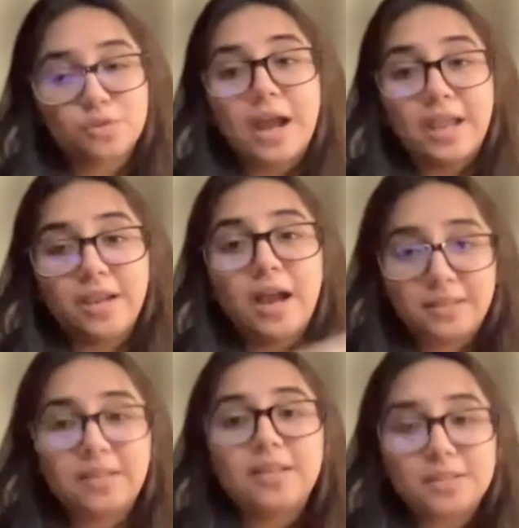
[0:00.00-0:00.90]
So
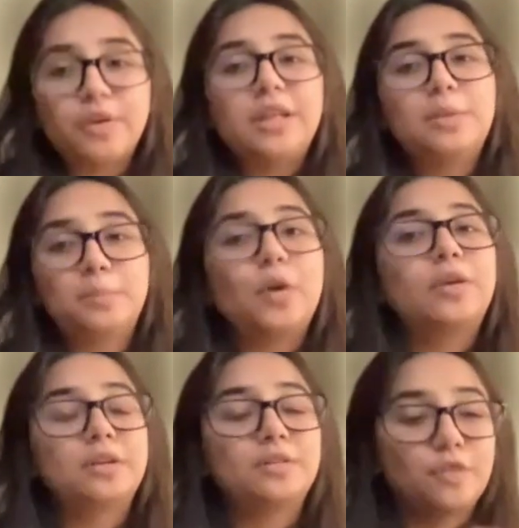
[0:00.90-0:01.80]
I think it's very
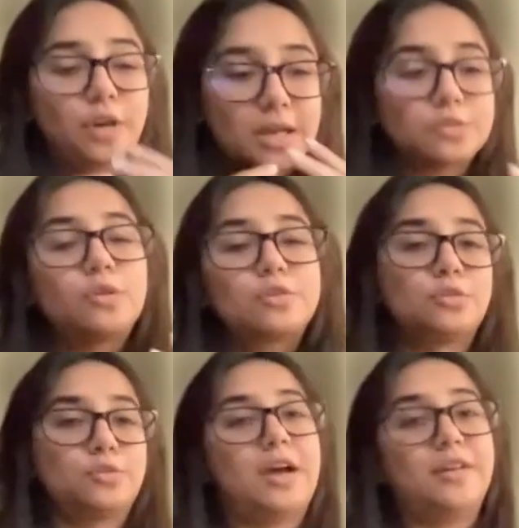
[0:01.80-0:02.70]
important for us
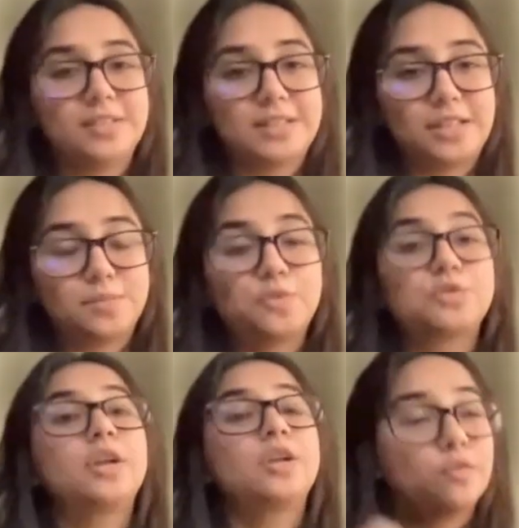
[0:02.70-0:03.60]
also to have this
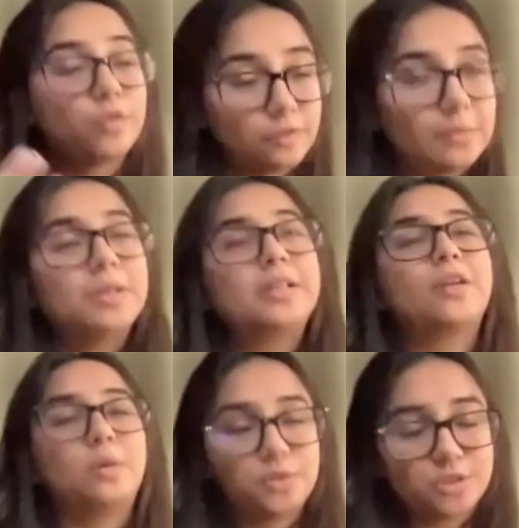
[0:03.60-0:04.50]
exposure, and you've given me
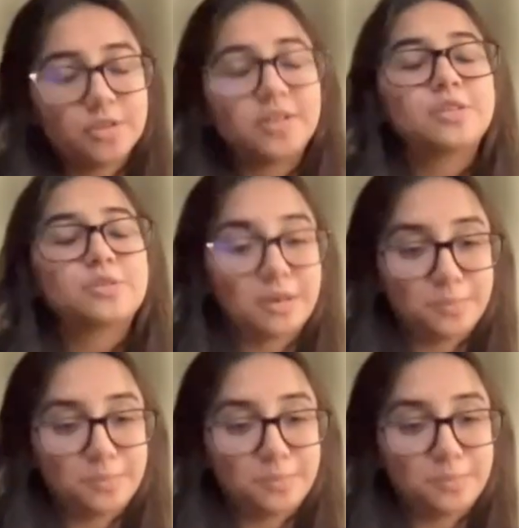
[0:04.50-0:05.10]
that opportunity, so I